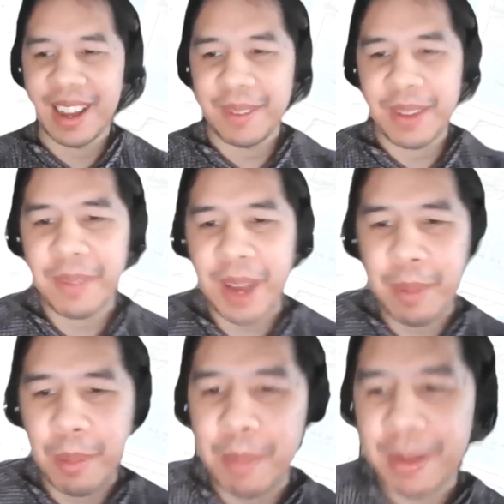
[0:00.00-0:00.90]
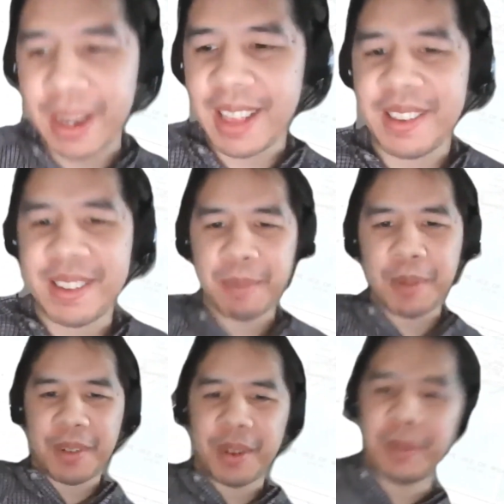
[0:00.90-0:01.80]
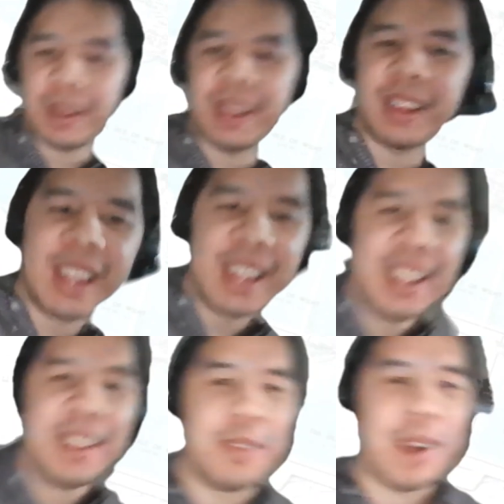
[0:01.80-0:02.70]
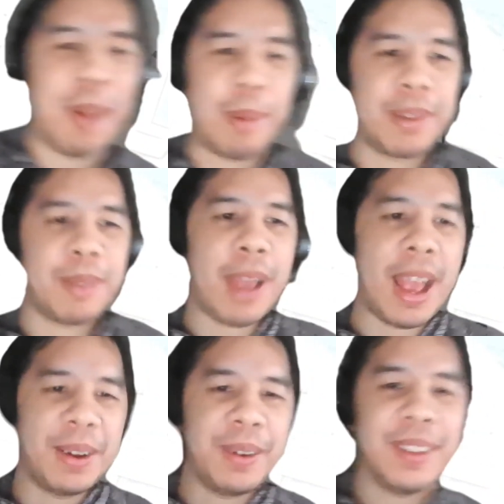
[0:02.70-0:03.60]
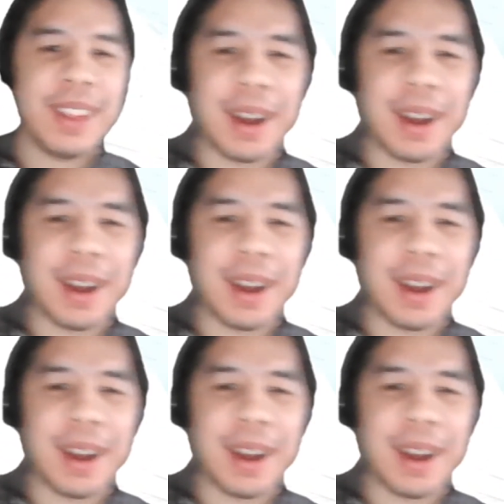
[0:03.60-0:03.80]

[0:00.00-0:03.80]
we have a couple more minutes before we wrap up this panel.